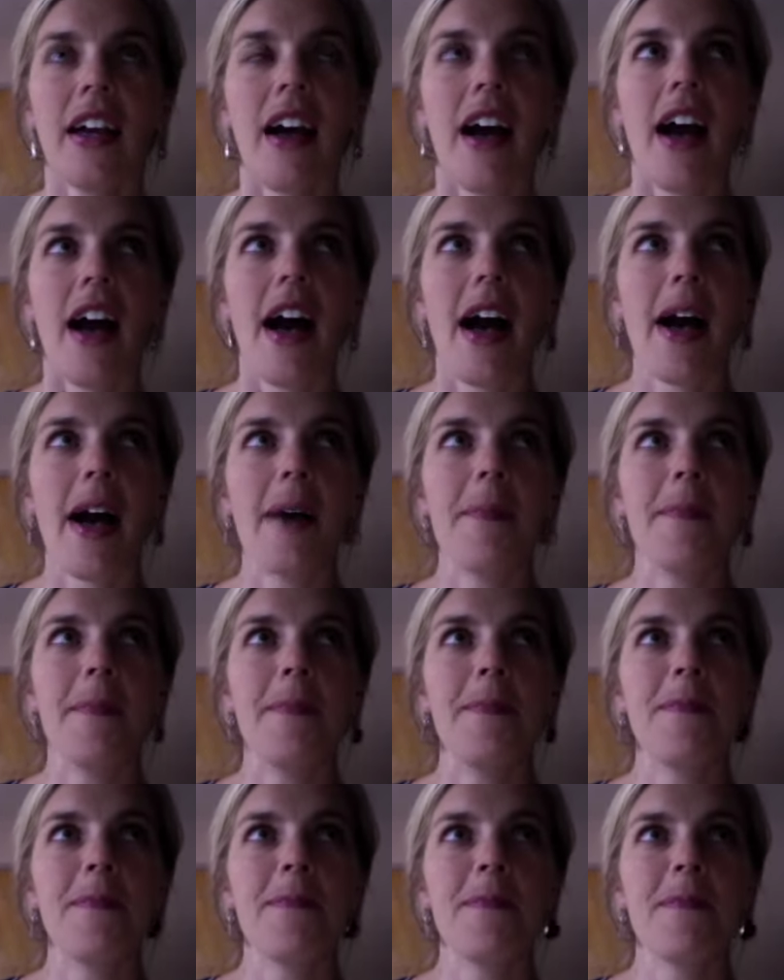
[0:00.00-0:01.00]

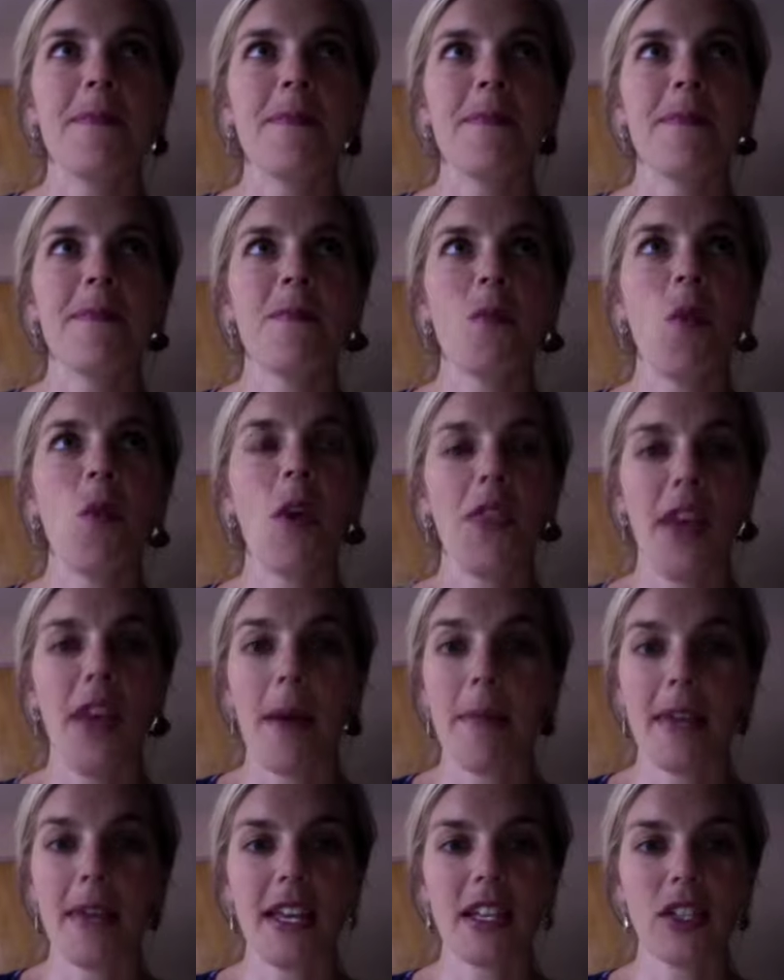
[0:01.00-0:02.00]
um, what
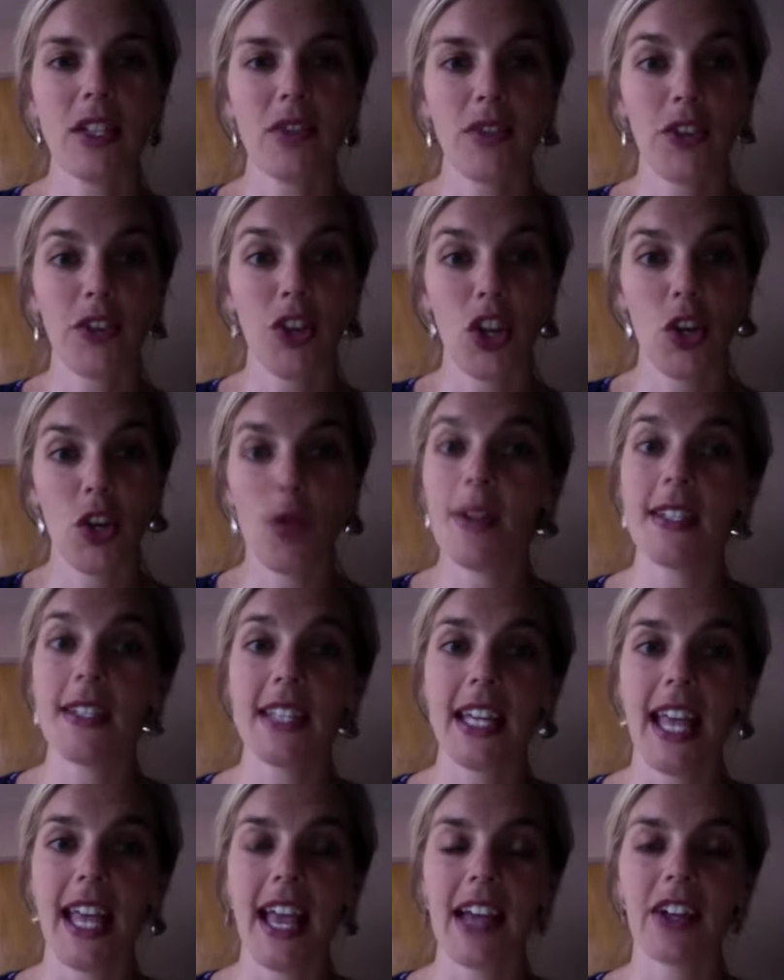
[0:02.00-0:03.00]
that means for you as
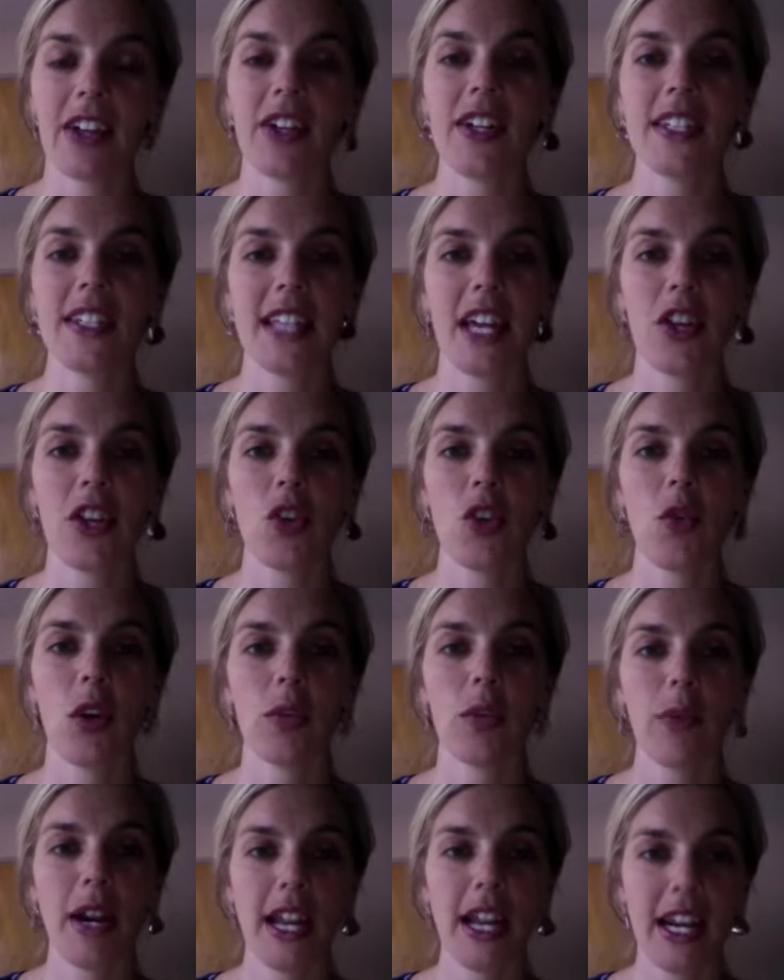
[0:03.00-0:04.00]
the canner is that you are
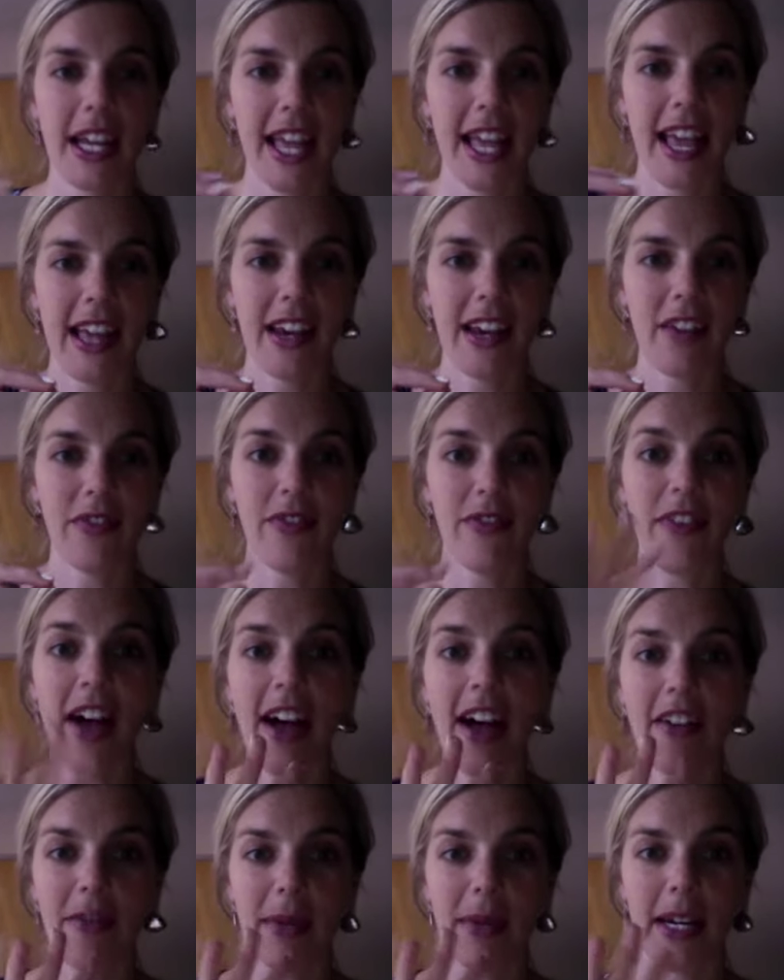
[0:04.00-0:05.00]
ready to can in
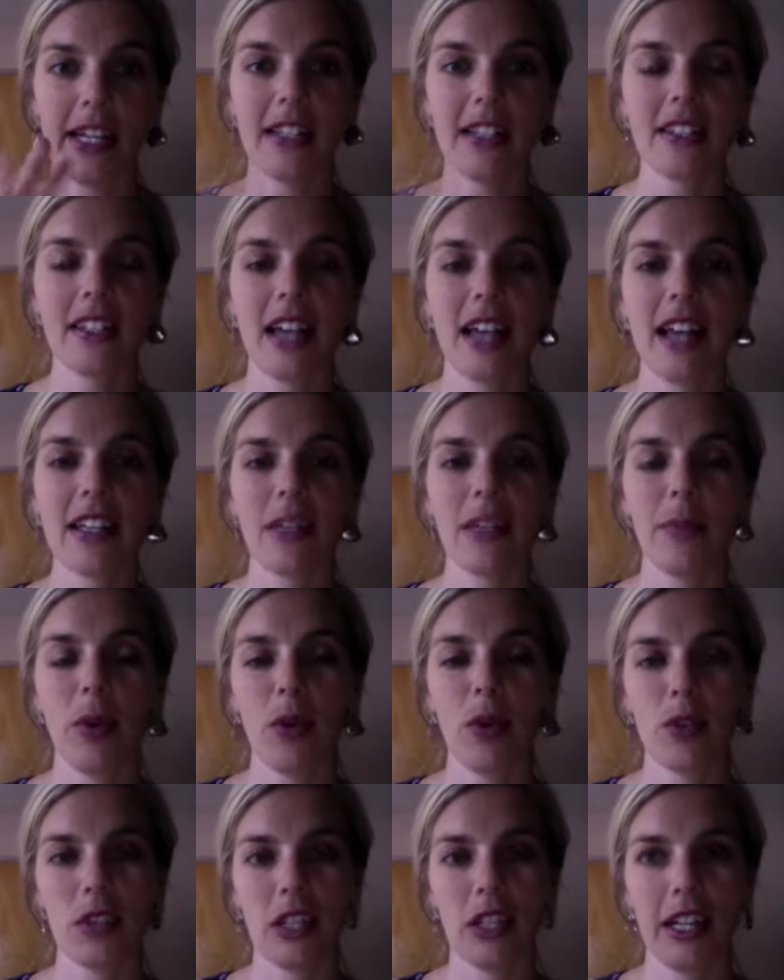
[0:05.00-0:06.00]
five minutes as
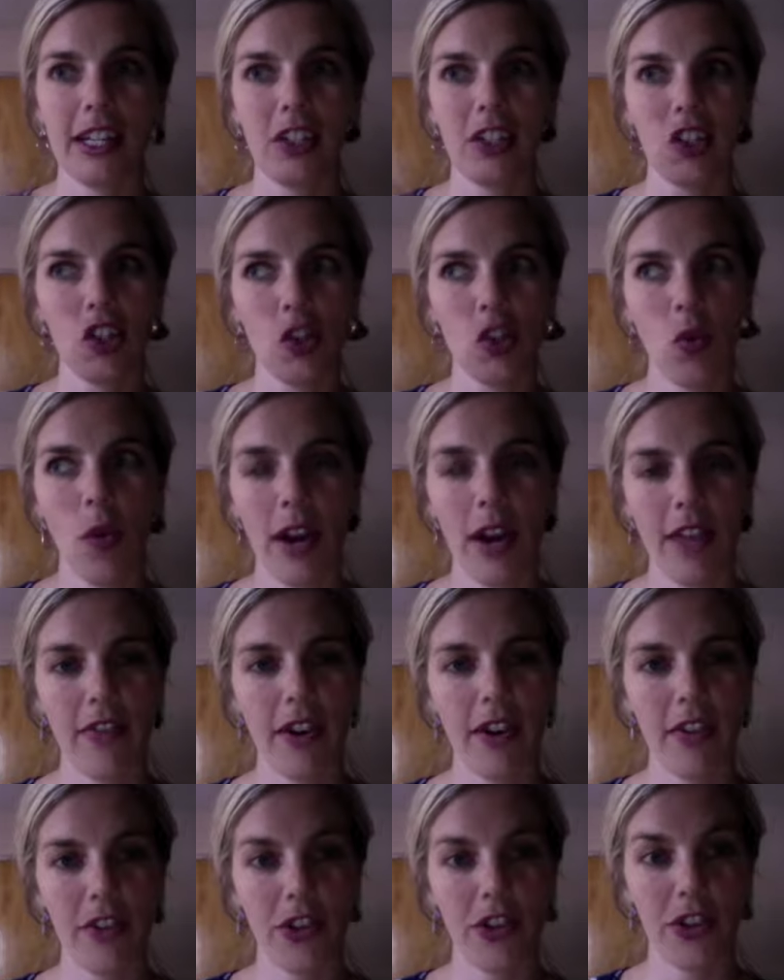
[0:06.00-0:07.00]
opposed to like
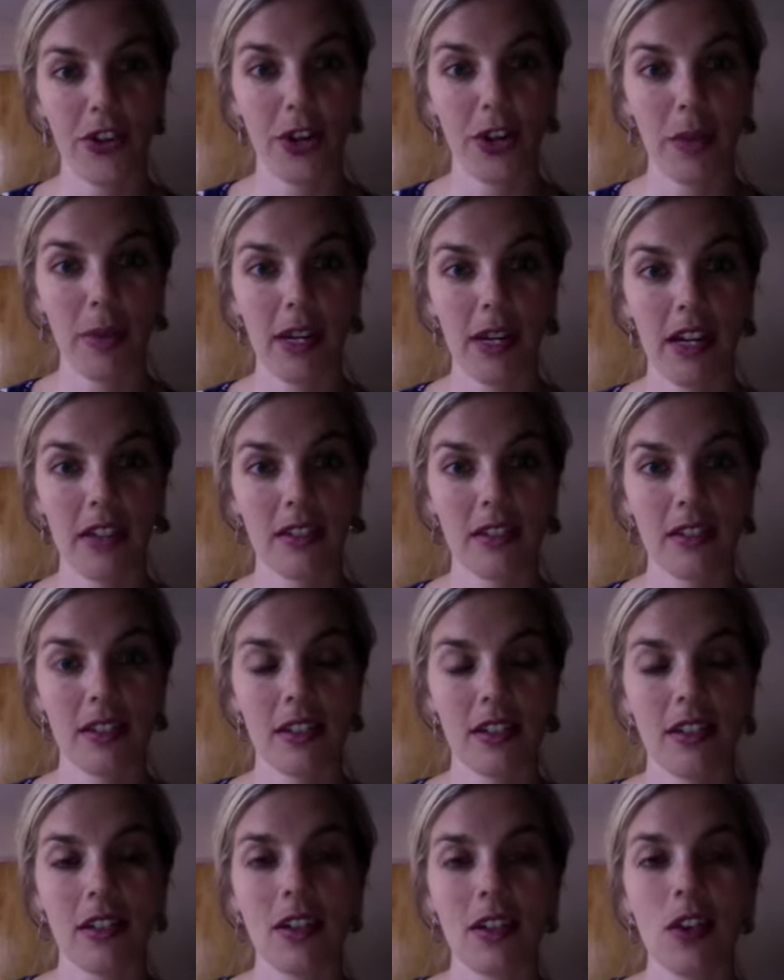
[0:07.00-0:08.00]
25 or 30
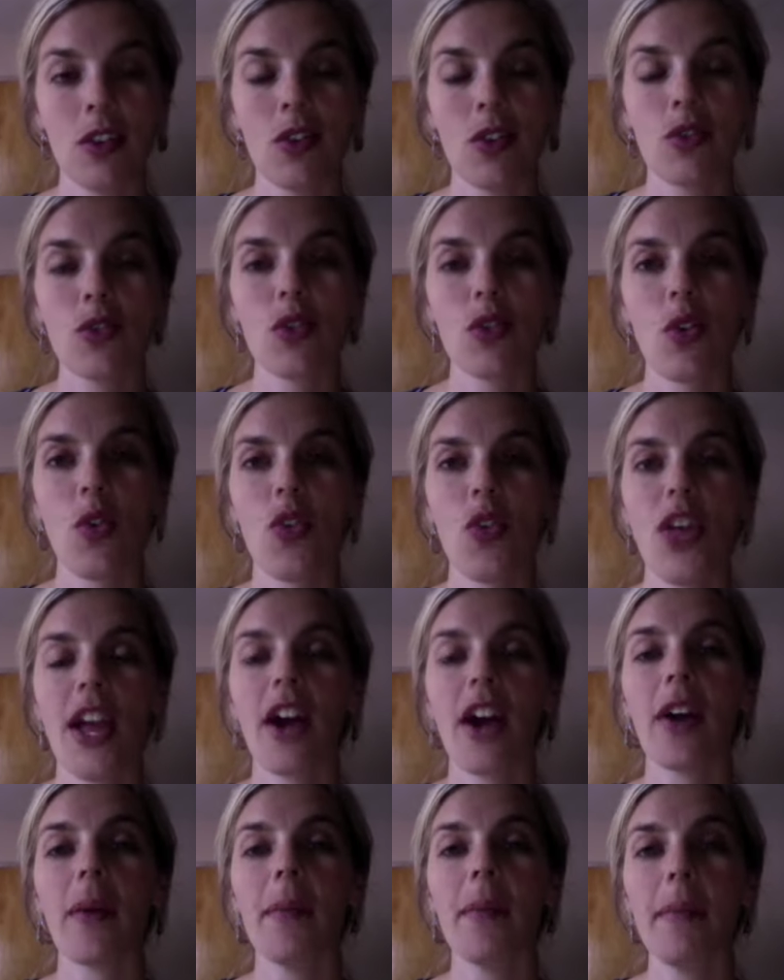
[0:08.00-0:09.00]
minutes. So they
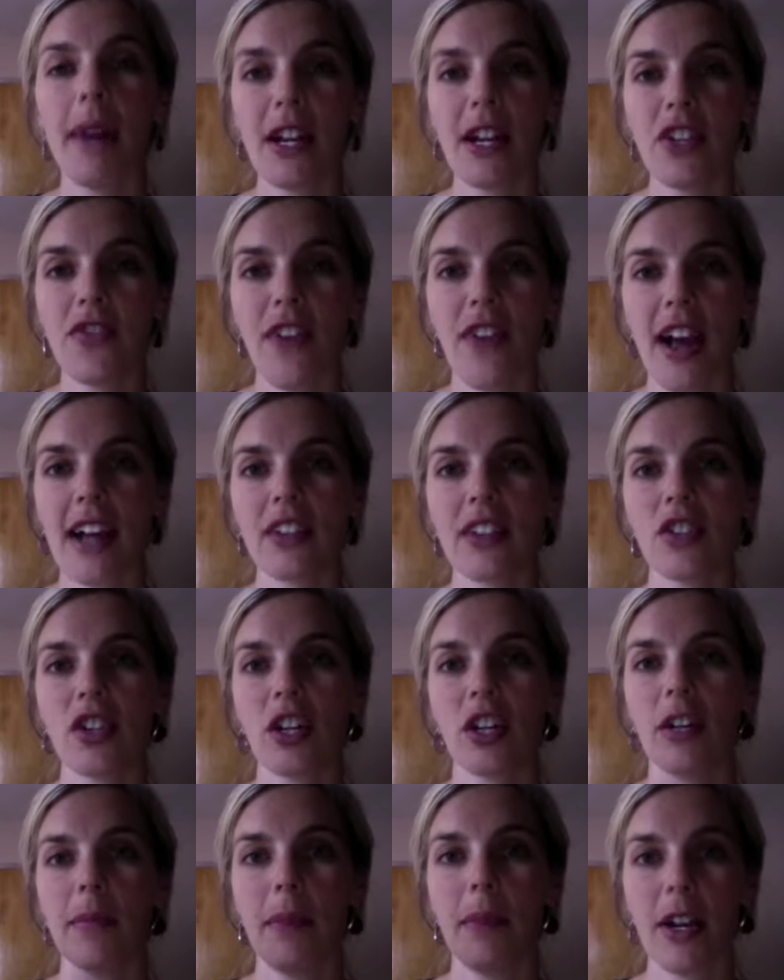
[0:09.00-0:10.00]
are much
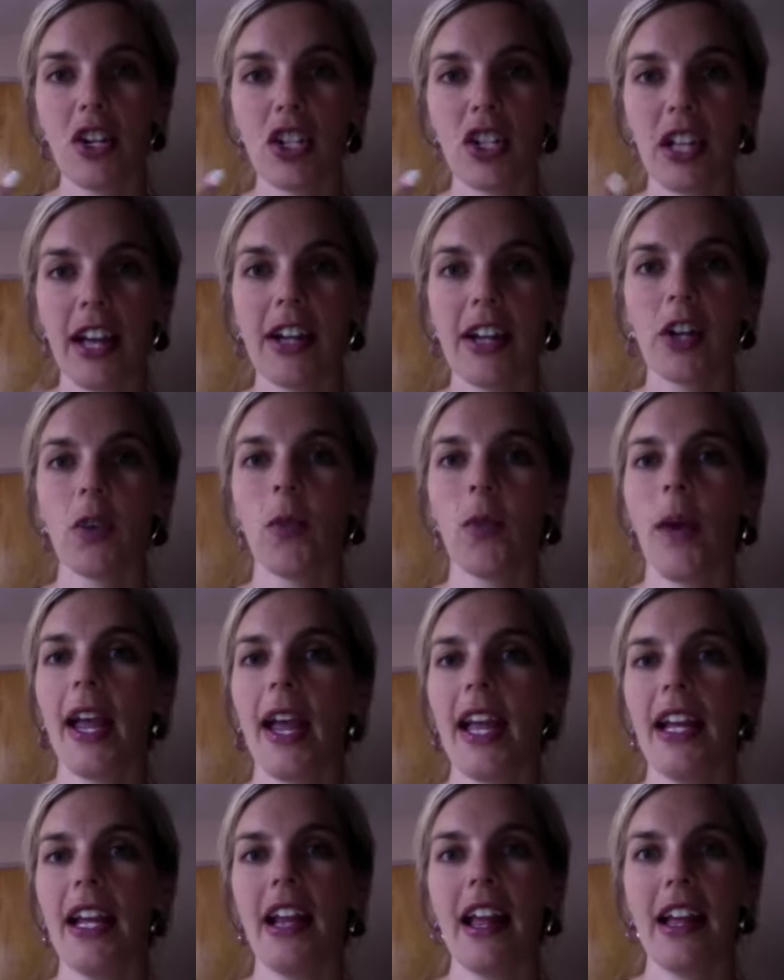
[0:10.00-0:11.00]
faster, much lighter
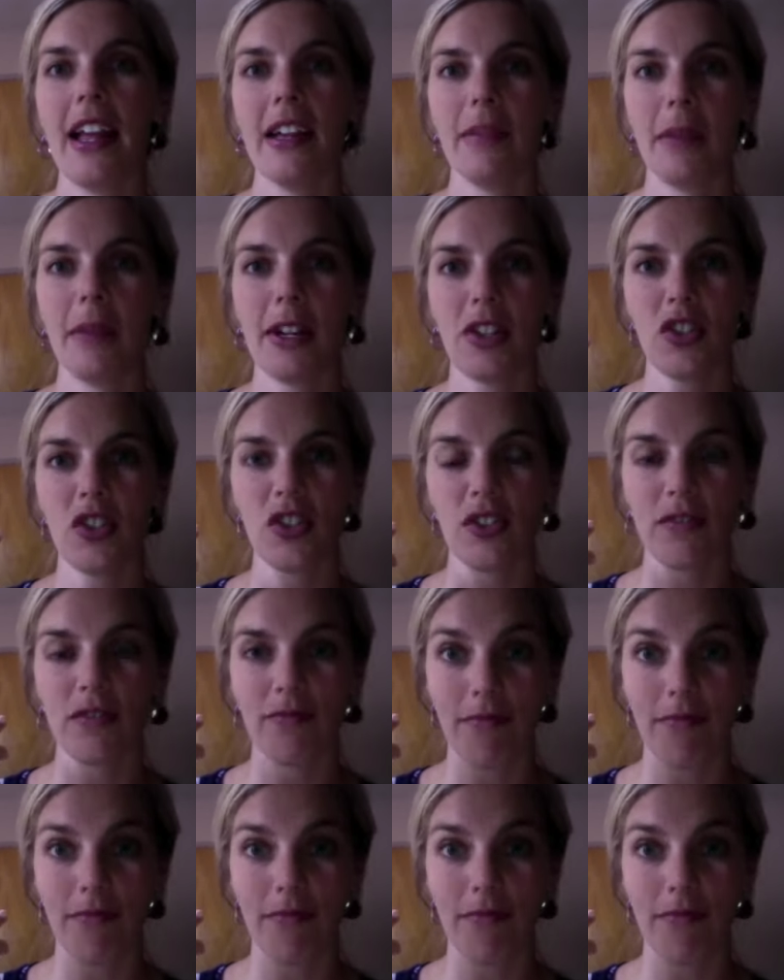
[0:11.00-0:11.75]
weight, and much